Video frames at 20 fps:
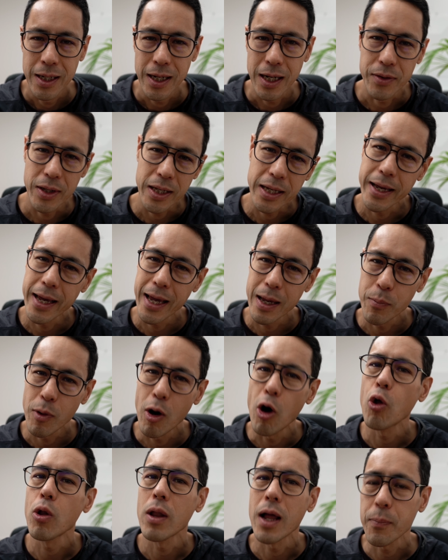And they came
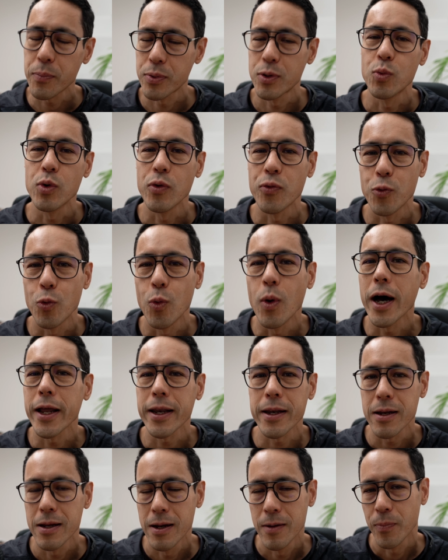all up with
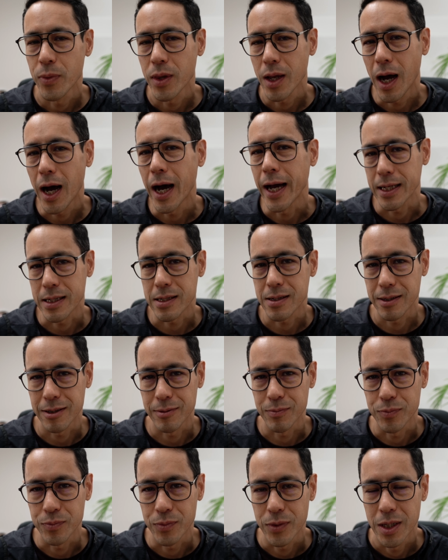one
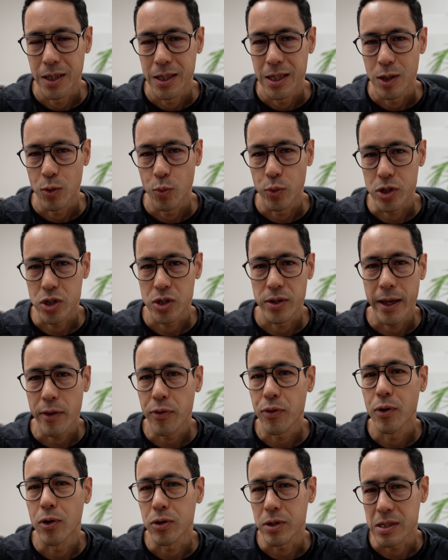item which they
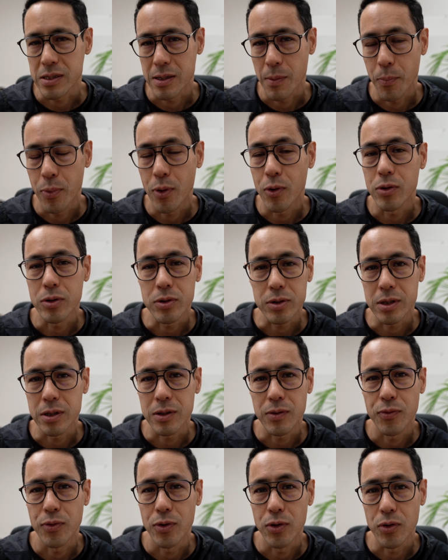thought is
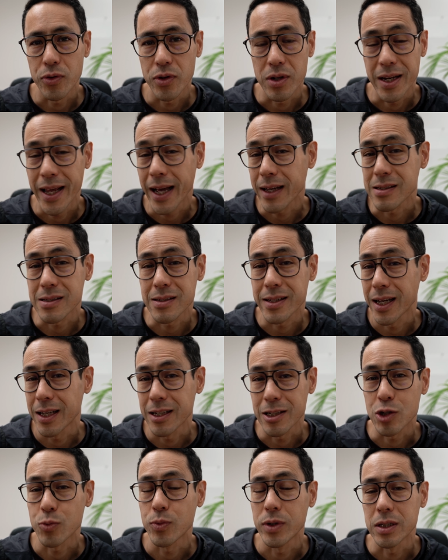important for the next
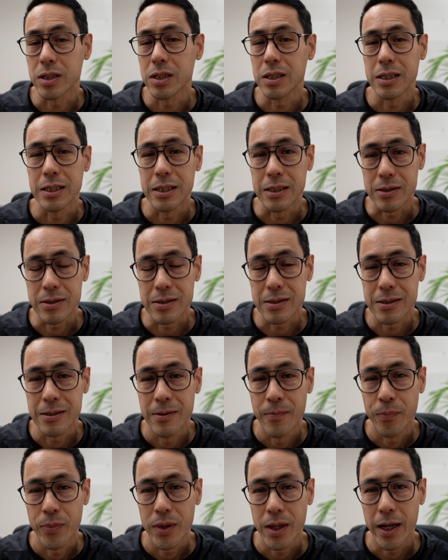10, 20 years.
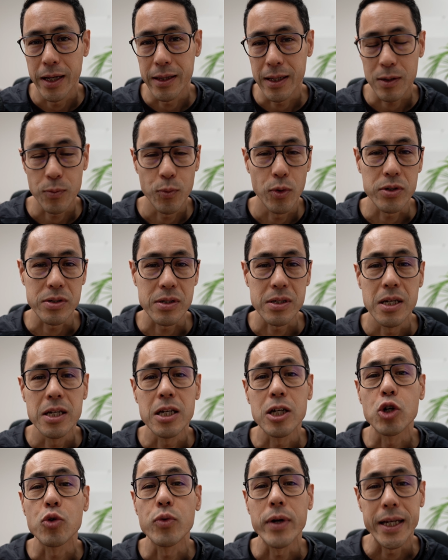And that was
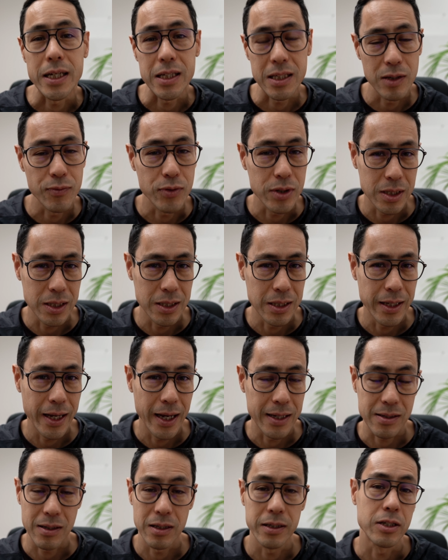creativity
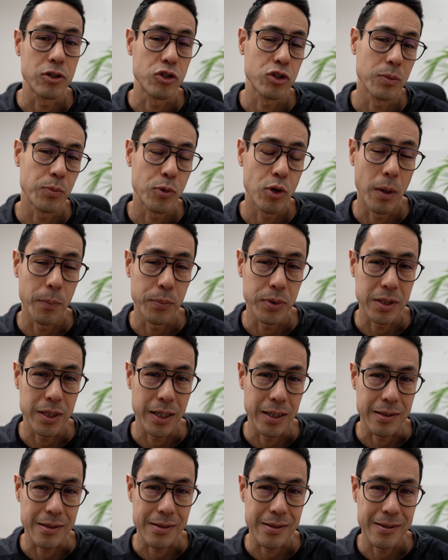as a leadership
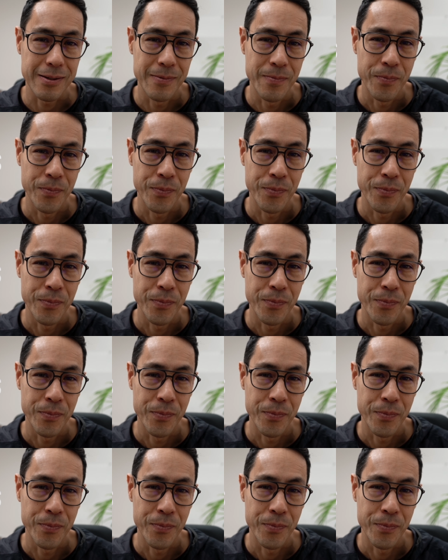competence.